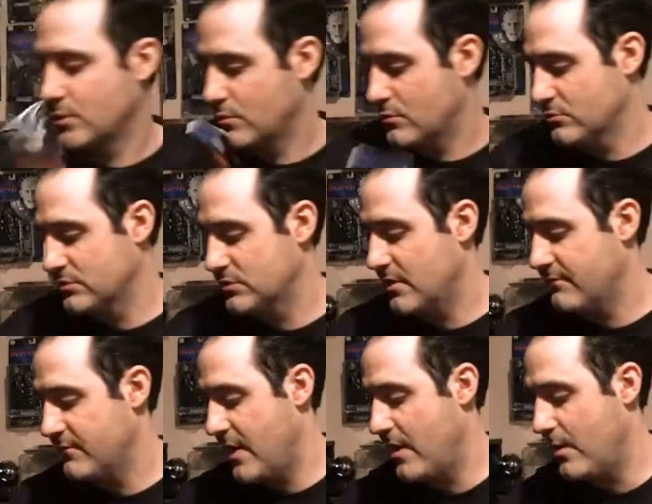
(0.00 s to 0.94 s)
Cool stuff.
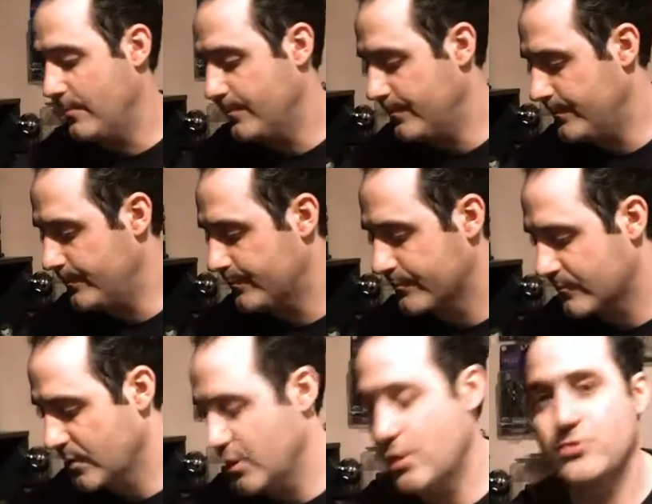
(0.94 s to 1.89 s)
Now,
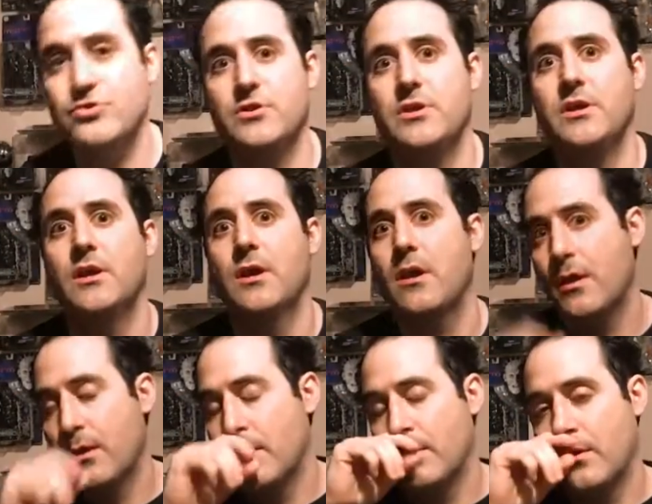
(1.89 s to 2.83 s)
usually
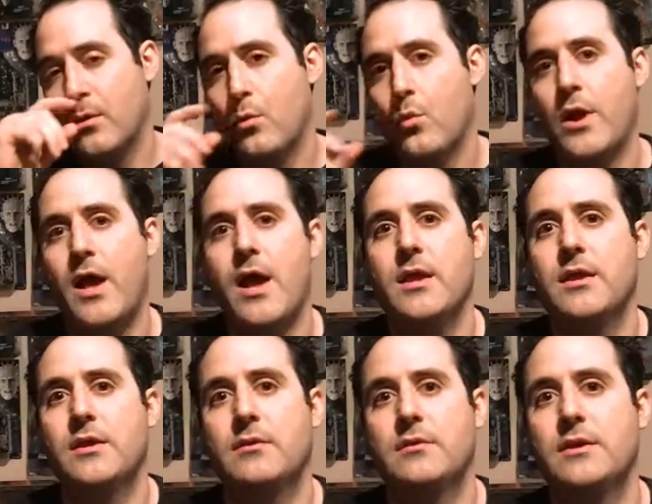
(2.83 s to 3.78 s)
when I
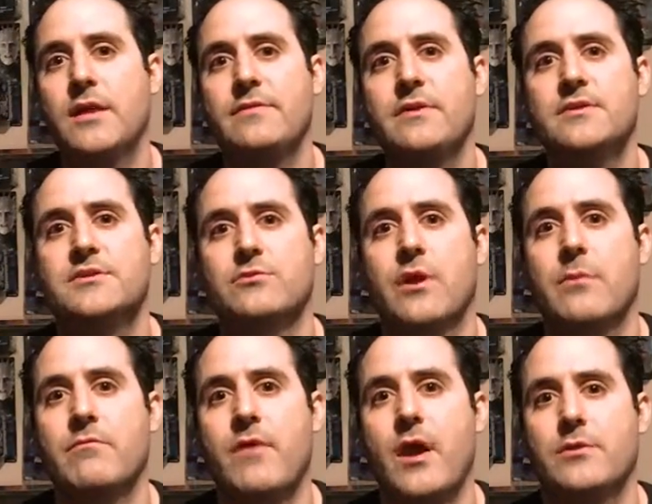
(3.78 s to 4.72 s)
get these Scream
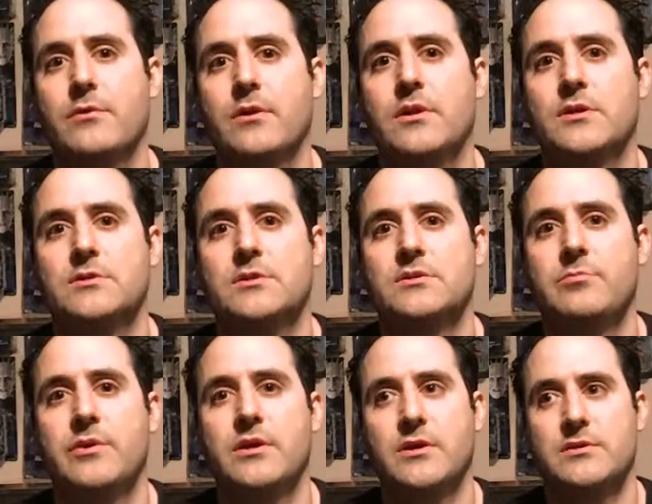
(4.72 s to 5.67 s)
Factory editions,
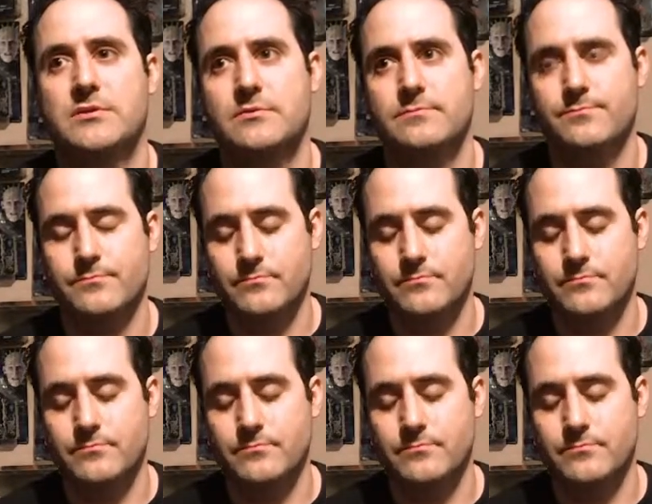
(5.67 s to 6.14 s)
because